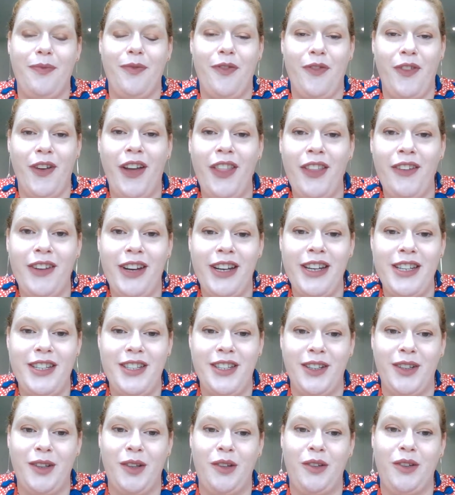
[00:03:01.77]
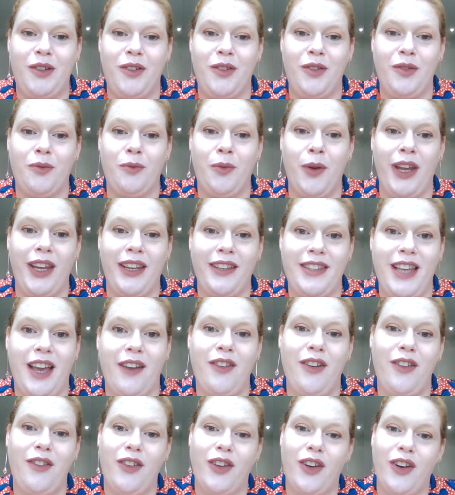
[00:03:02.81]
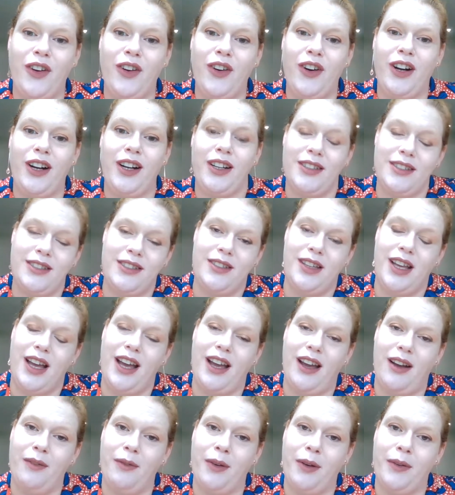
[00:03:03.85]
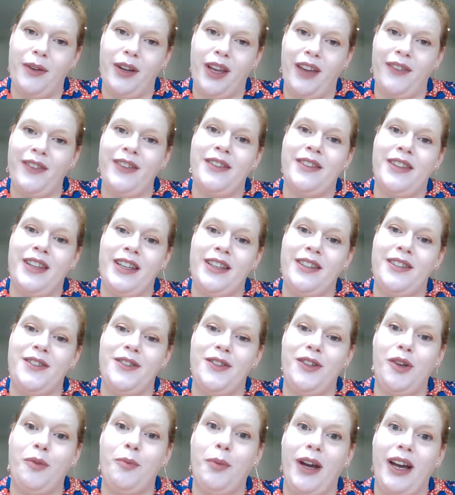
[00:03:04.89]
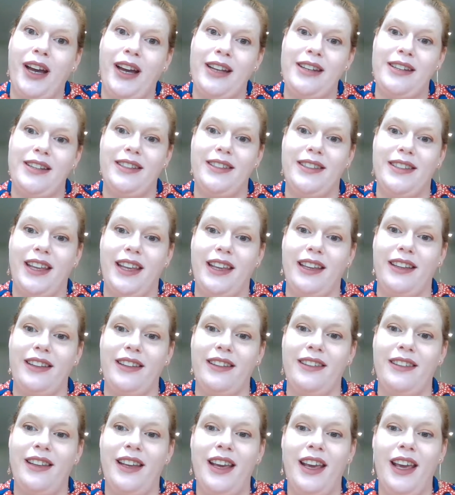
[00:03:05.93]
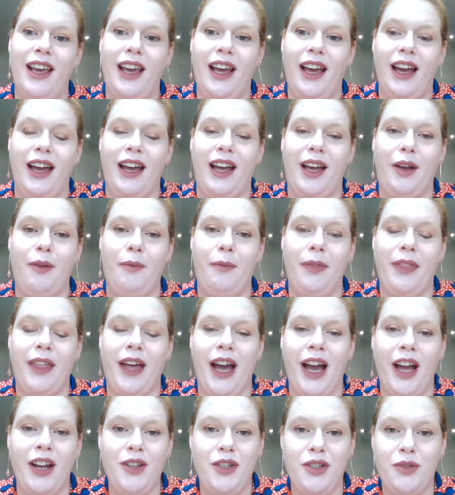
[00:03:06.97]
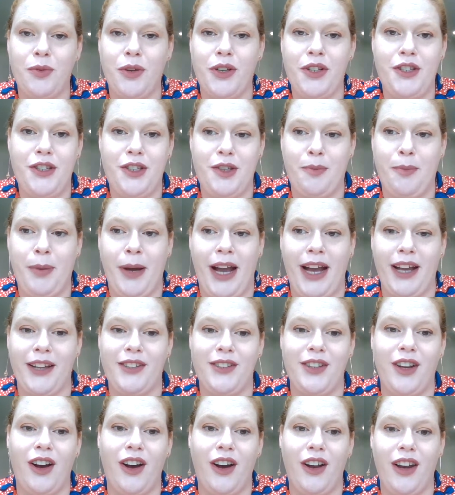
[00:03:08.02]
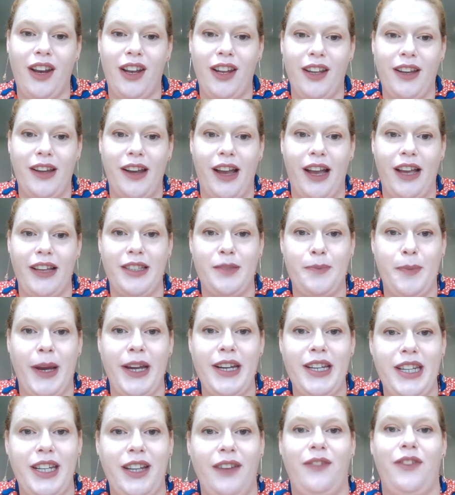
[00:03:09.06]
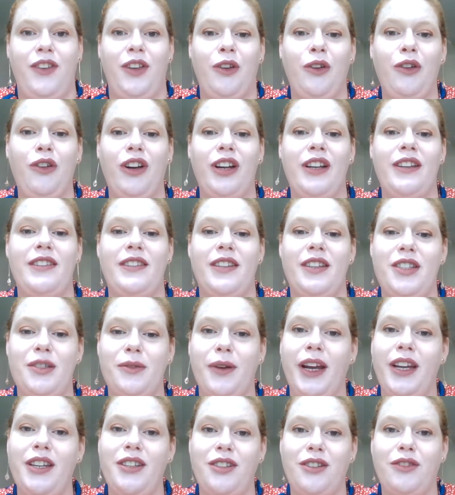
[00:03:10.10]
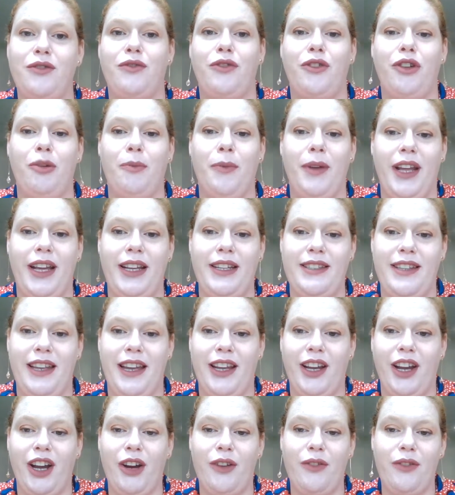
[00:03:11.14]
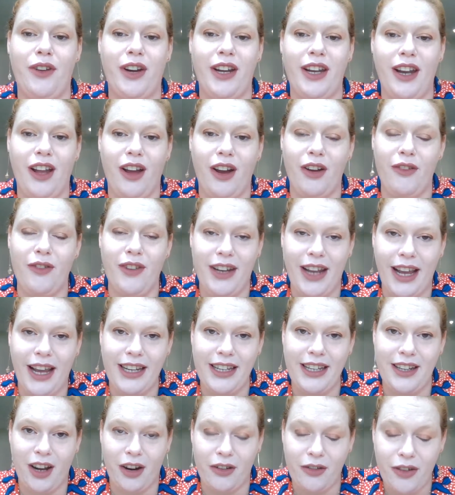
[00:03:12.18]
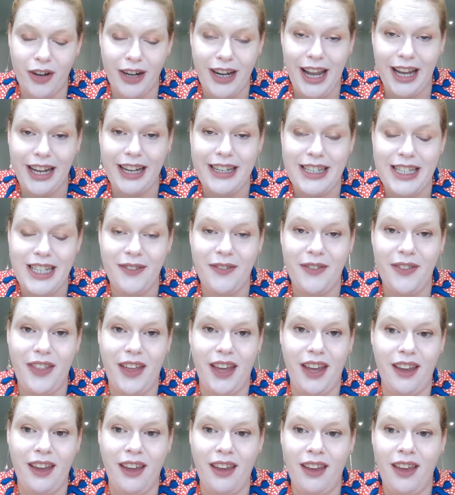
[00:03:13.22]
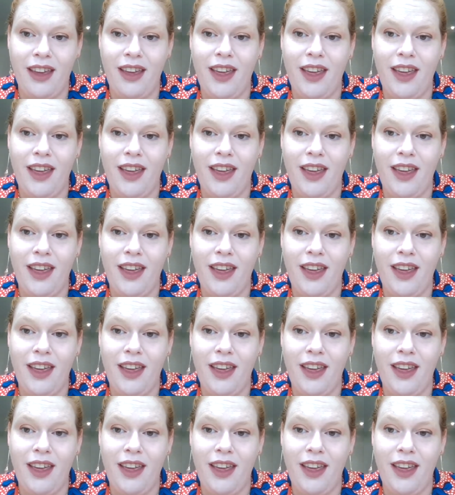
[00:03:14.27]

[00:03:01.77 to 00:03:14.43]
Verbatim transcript: further into week seven of the course uh, we were given these super handy skills um, that I just wanted to pass on, especially if you are in a situation of ruminating over an, over, neg- over a negative thing.